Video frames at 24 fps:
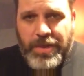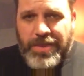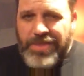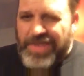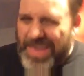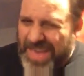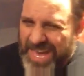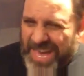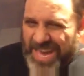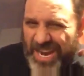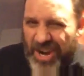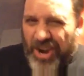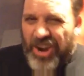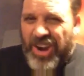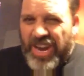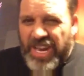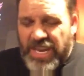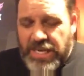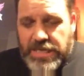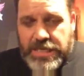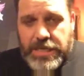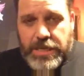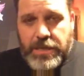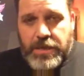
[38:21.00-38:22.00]
They hear
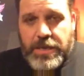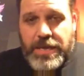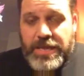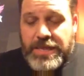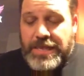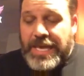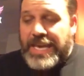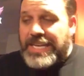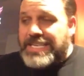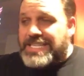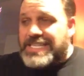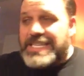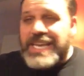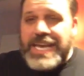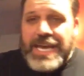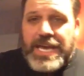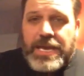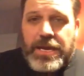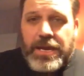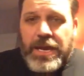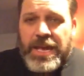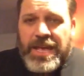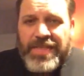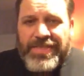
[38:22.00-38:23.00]
it. They see
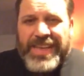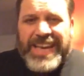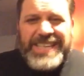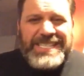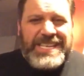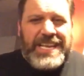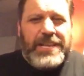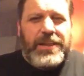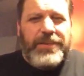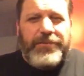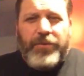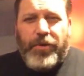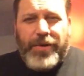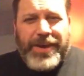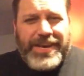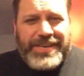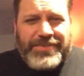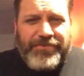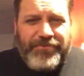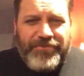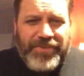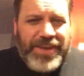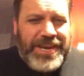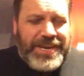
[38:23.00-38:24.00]
it. They see
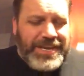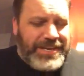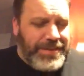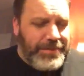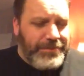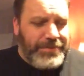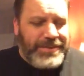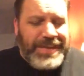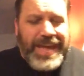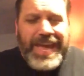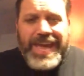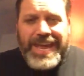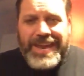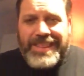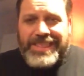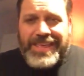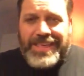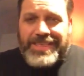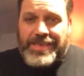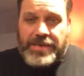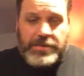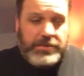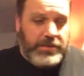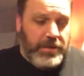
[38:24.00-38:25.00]
LaVoy's Finicum dead, and
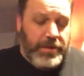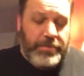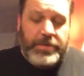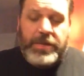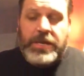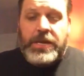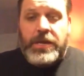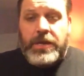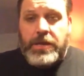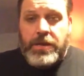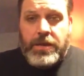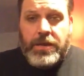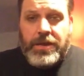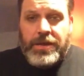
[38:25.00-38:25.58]
they think, dummy.